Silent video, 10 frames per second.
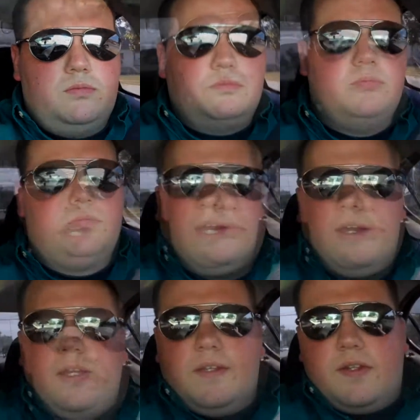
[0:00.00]
What's up,
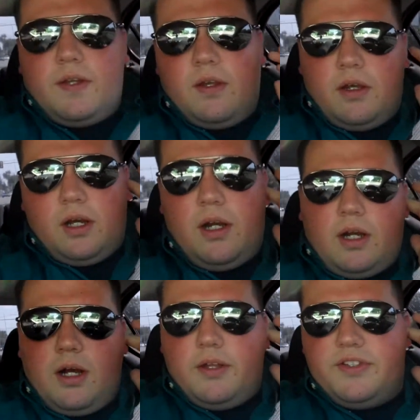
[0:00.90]
guys?
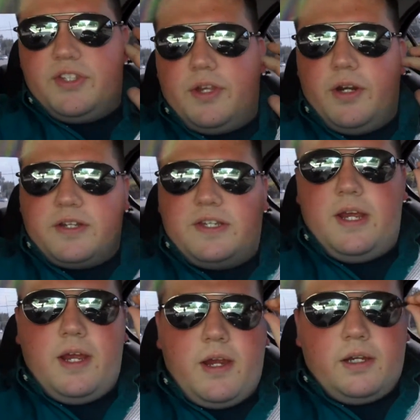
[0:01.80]
It's
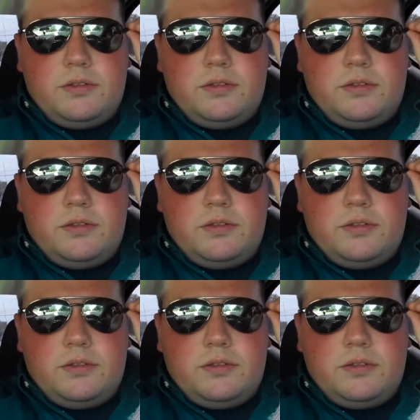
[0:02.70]
Thursday,